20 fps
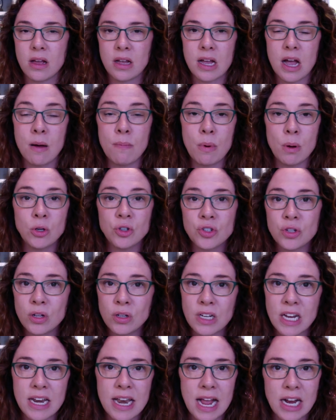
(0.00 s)
emotional
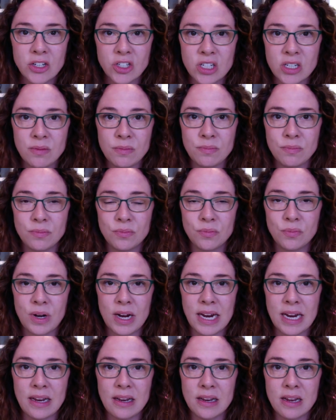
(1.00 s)
connection,
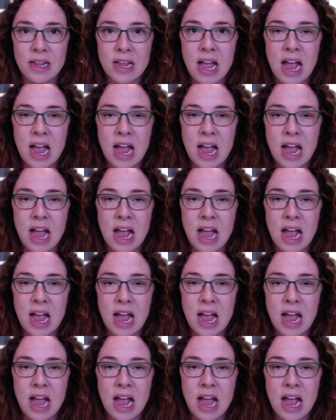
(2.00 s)
right?